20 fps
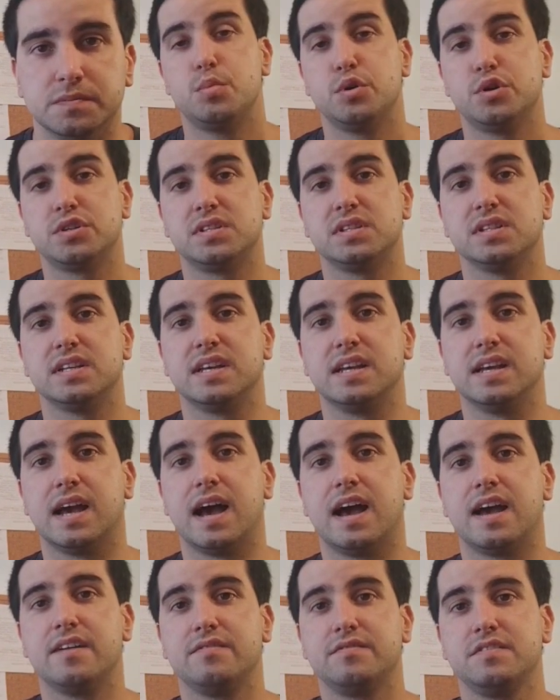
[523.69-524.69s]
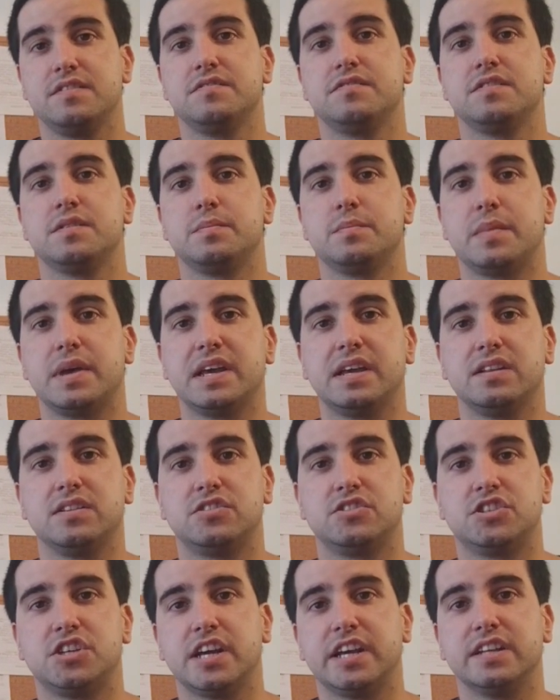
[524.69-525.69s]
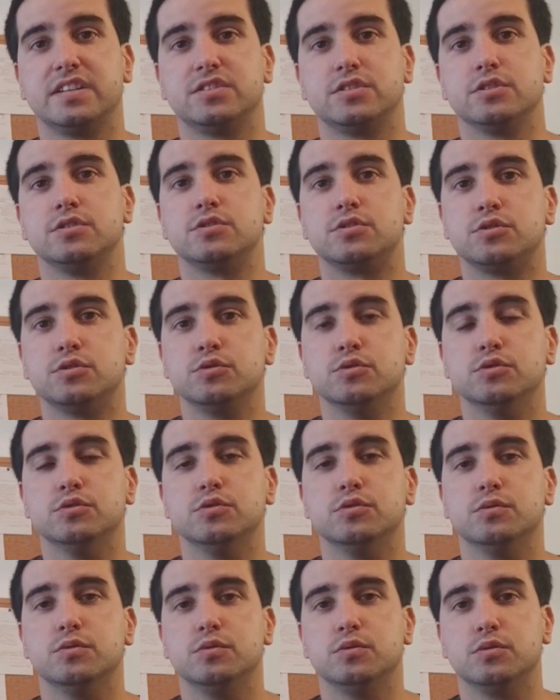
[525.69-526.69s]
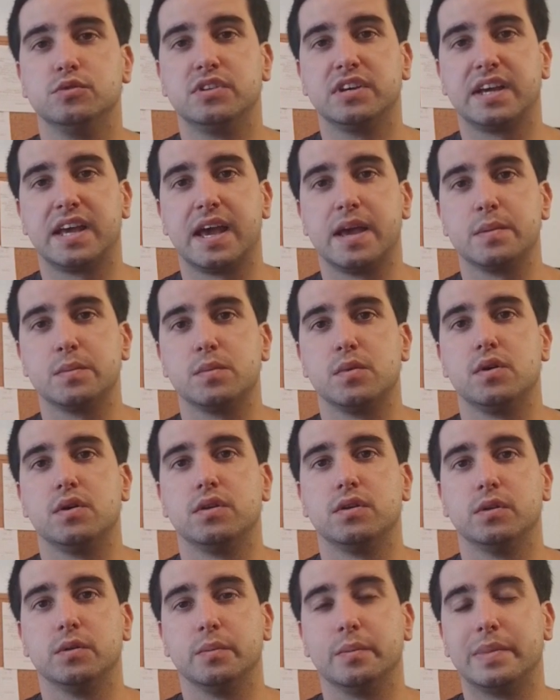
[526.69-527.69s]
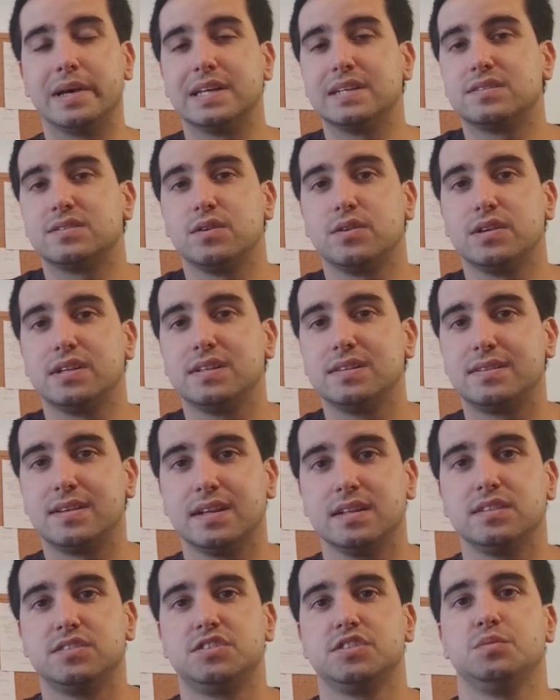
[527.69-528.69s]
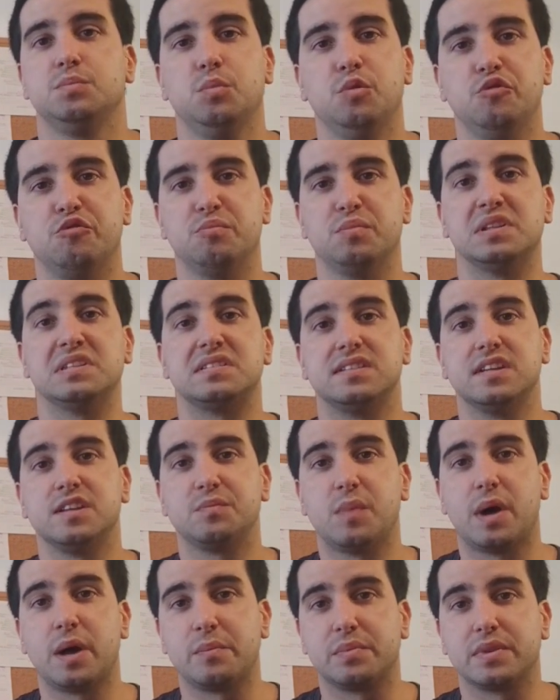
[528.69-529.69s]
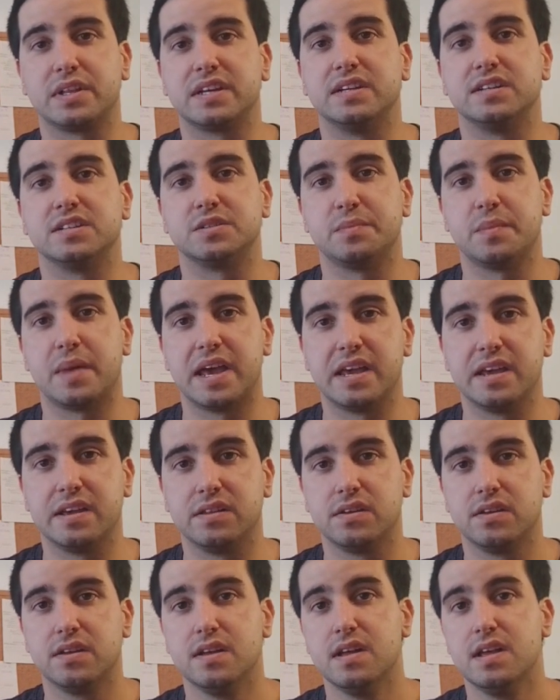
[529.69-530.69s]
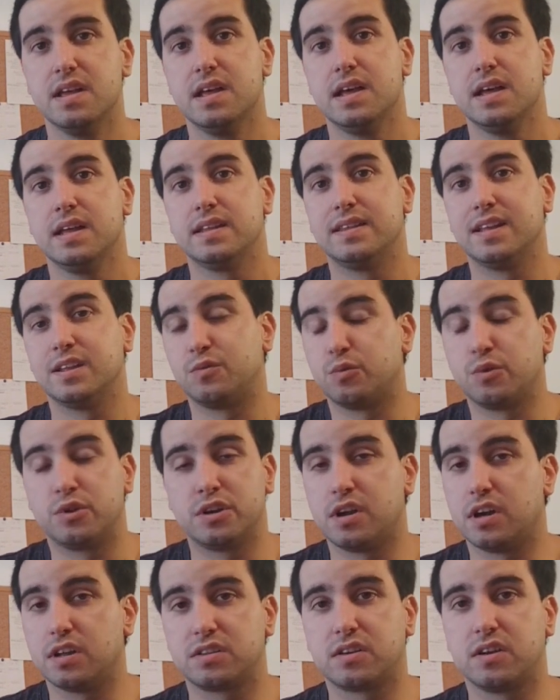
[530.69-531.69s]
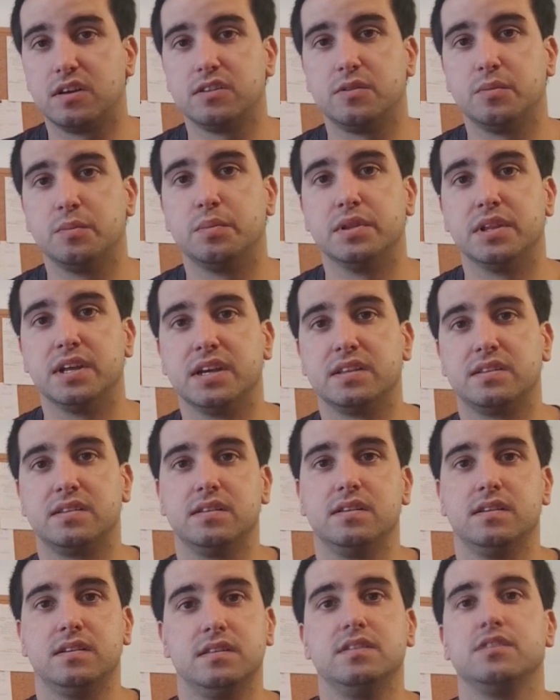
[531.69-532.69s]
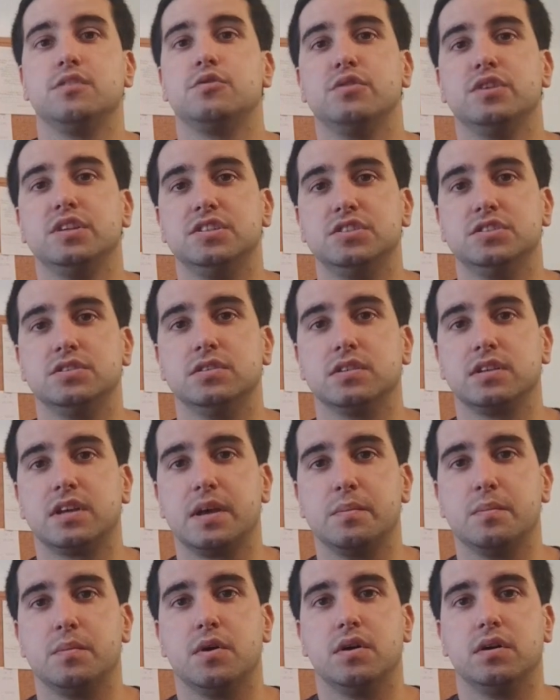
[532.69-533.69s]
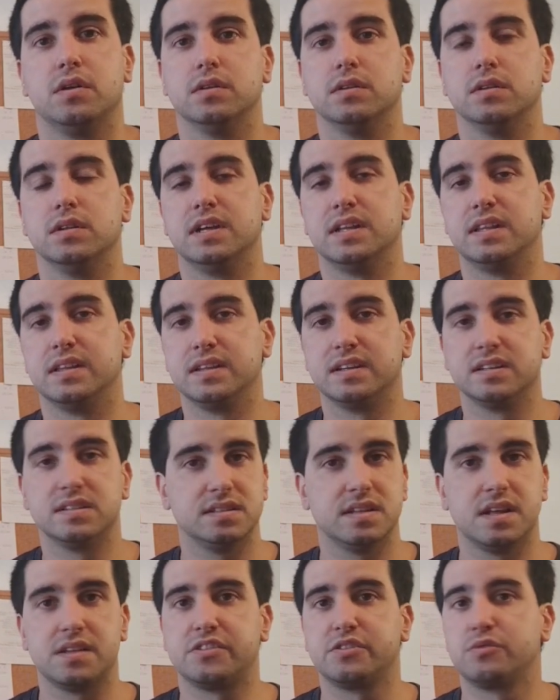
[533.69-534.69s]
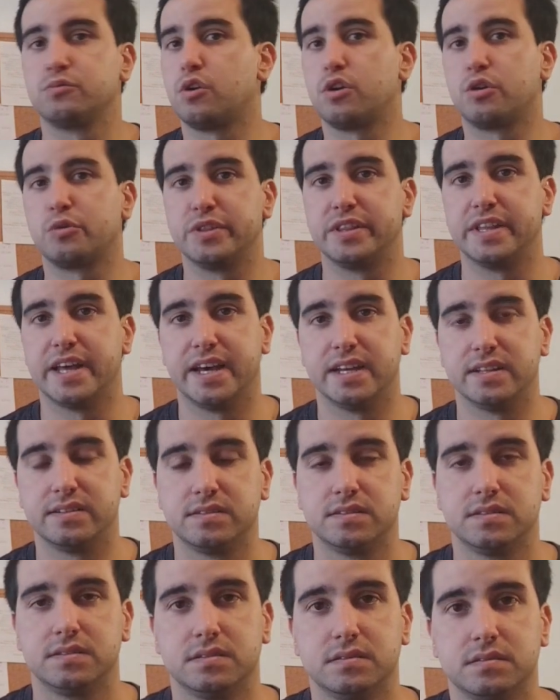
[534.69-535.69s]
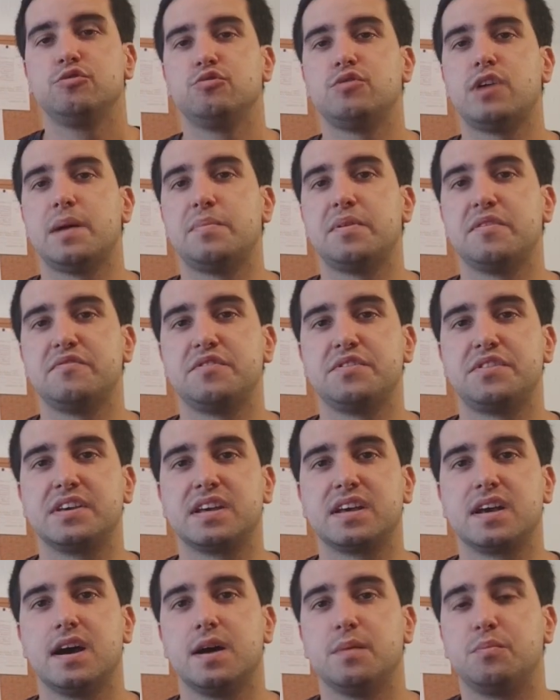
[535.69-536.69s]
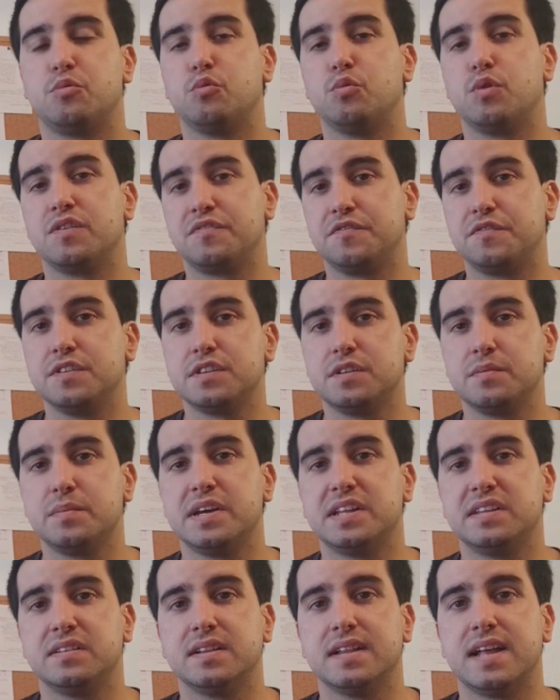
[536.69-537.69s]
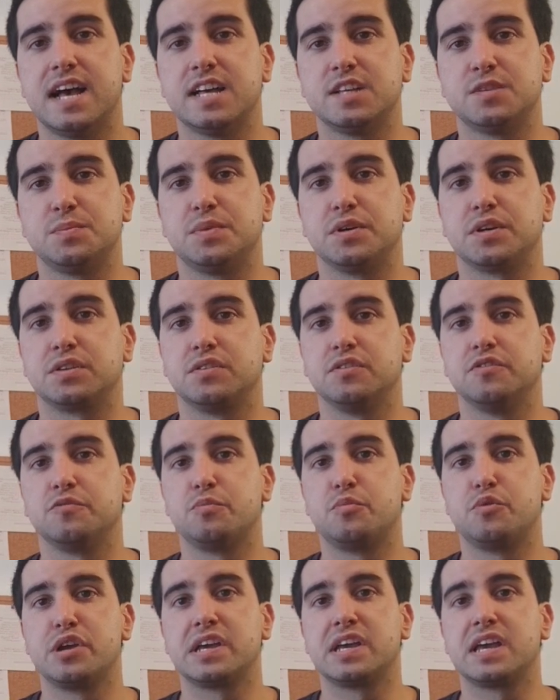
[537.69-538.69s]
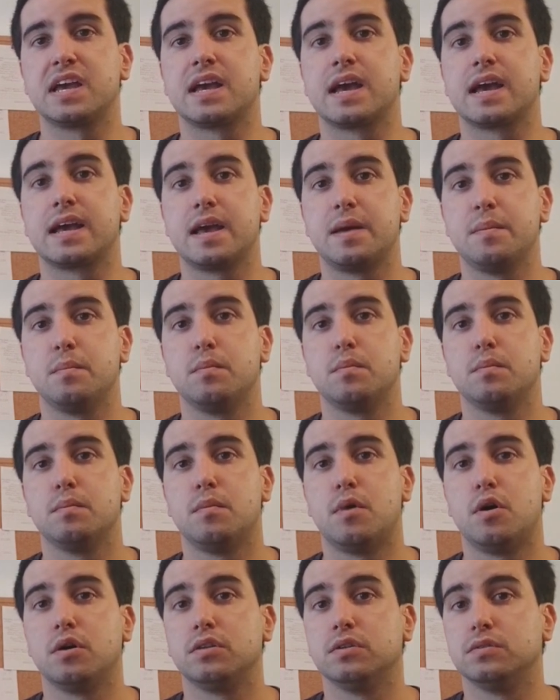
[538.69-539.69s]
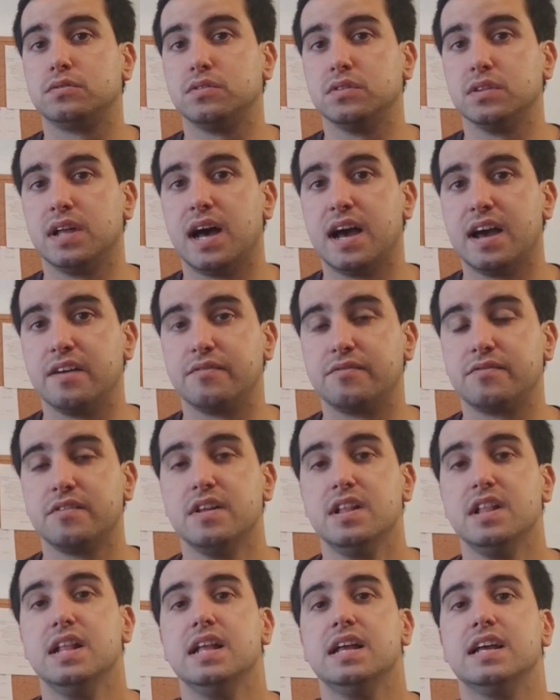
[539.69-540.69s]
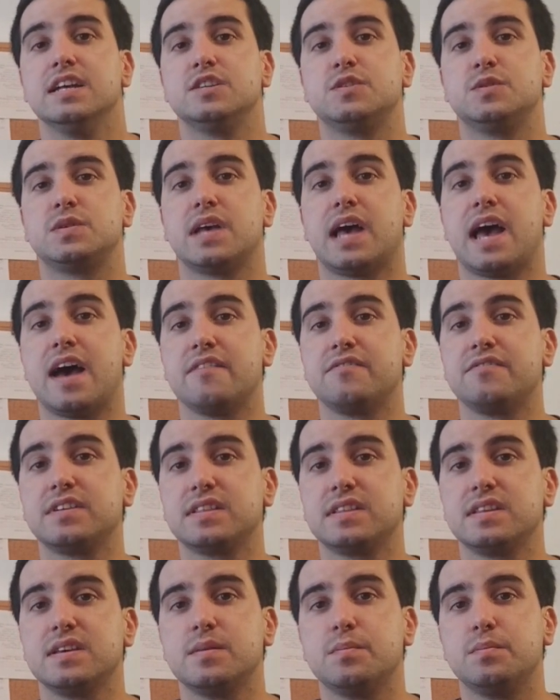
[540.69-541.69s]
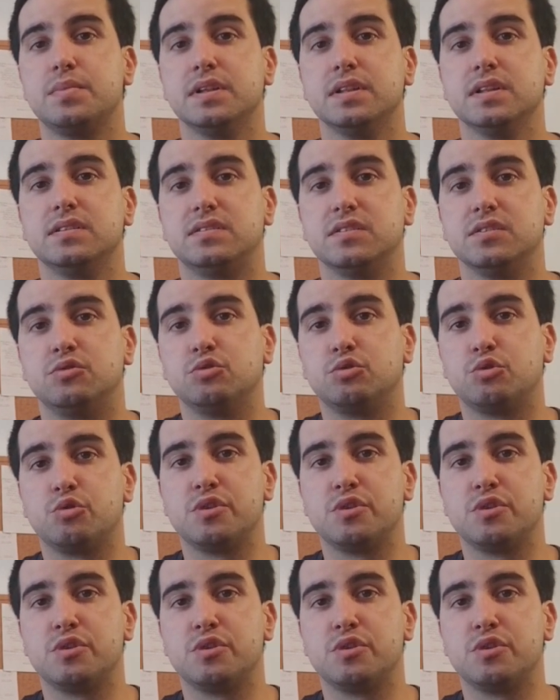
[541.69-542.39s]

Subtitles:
Personally, I've even made changes to the game model based on intelligent movements that my players made that were not contemplated in the original game model, and there's nothing wrong with that. To wrap everything up, one fundamental aspect of bringing a game model to life is having the ability to